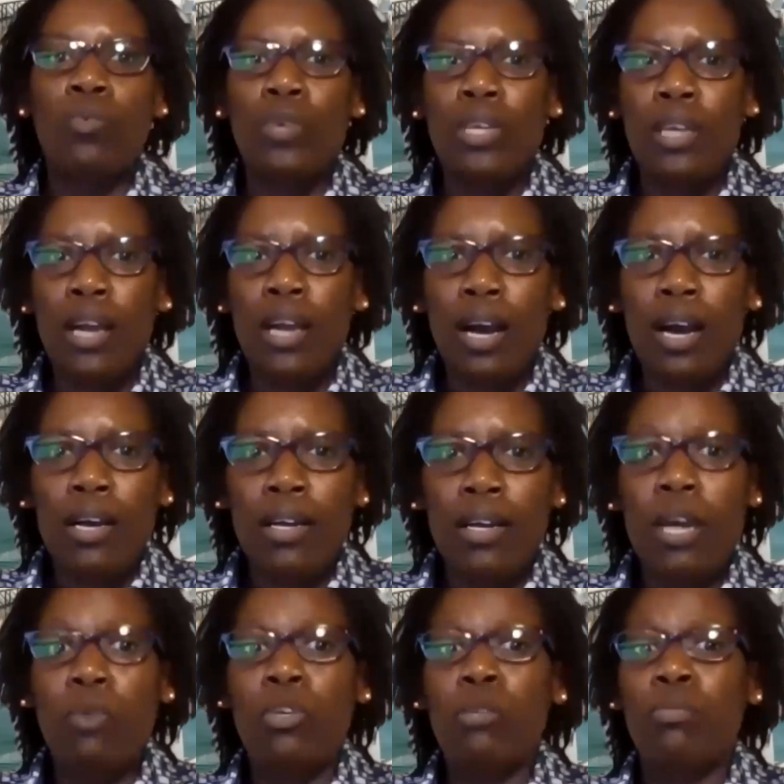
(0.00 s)
we
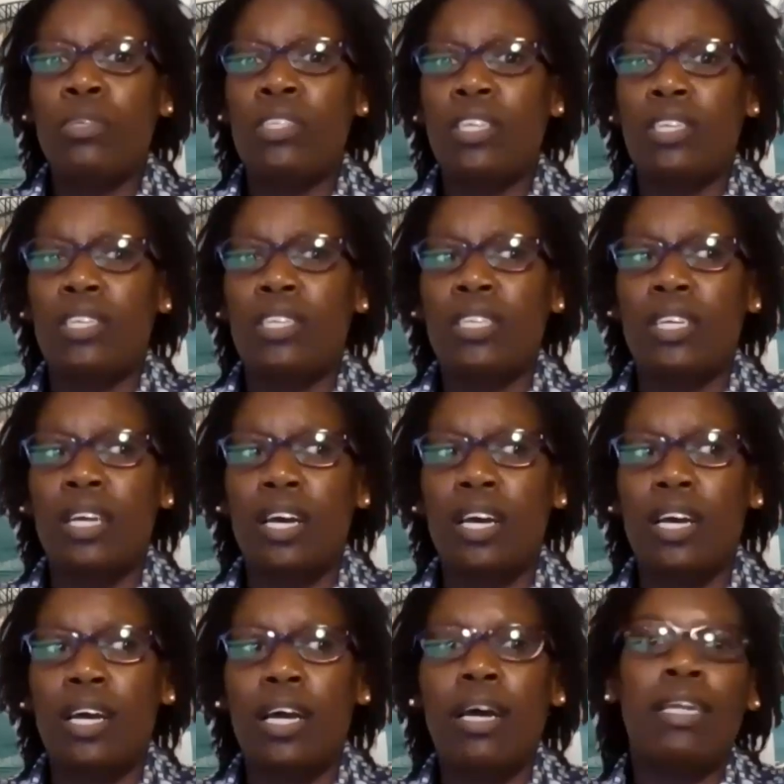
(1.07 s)
are now representing
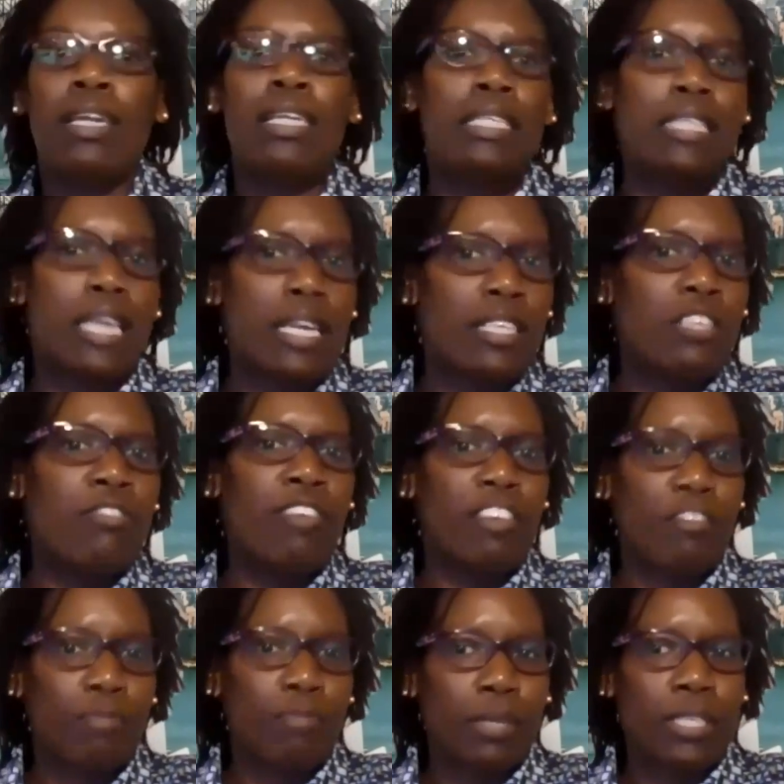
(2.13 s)
at least
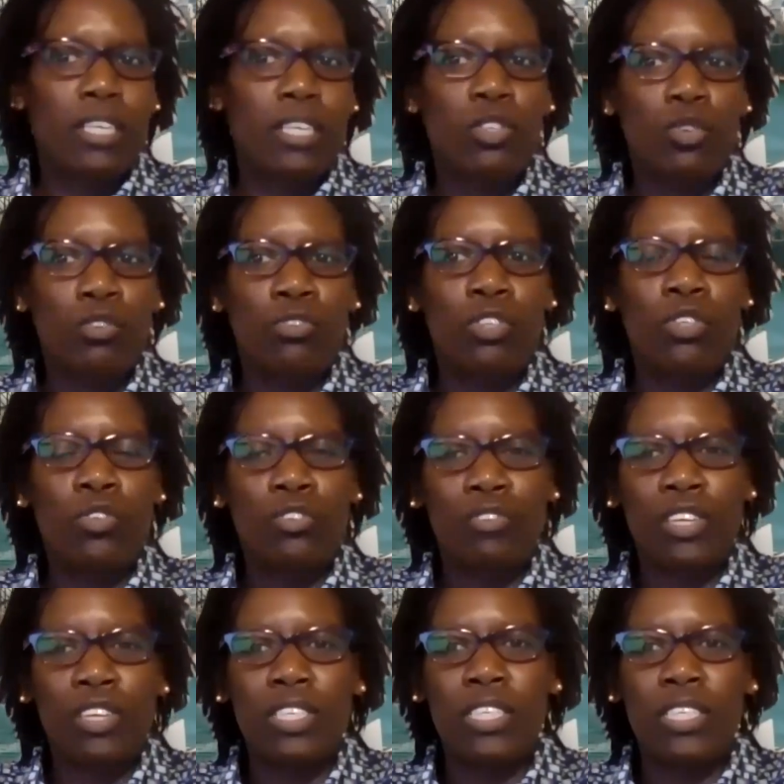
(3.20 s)
85% of the
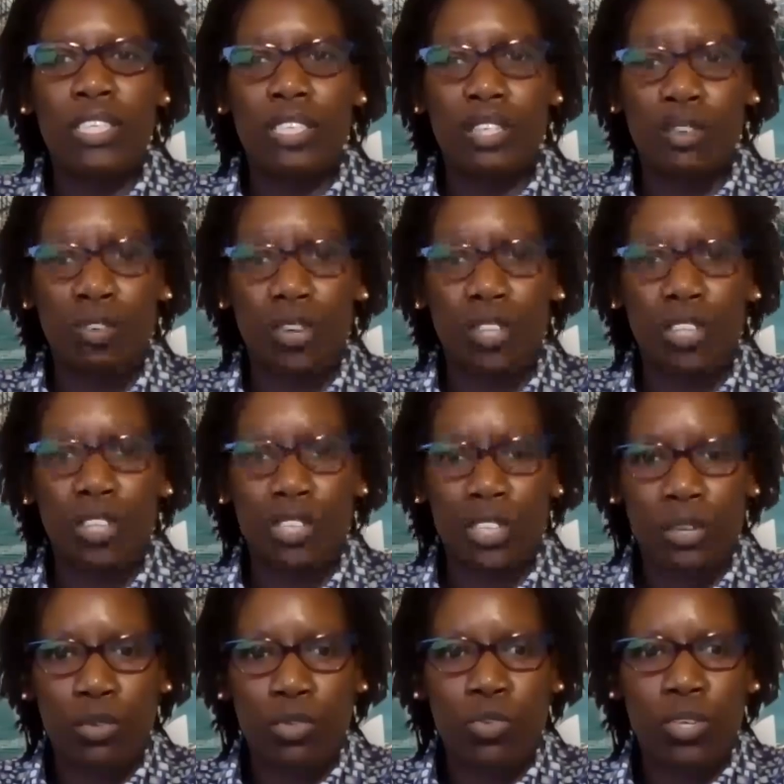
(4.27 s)
universities and
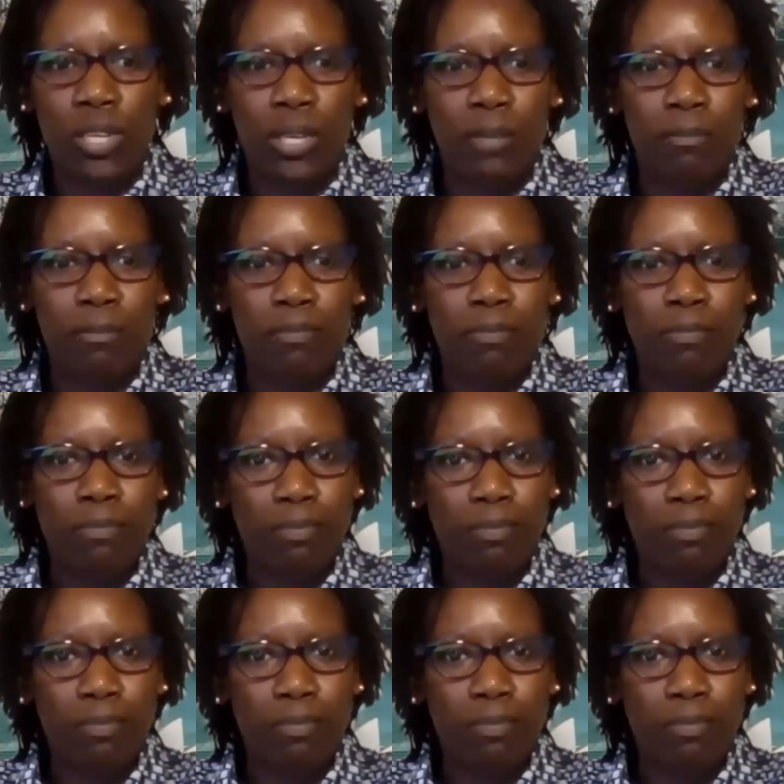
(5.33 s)
colleges in australia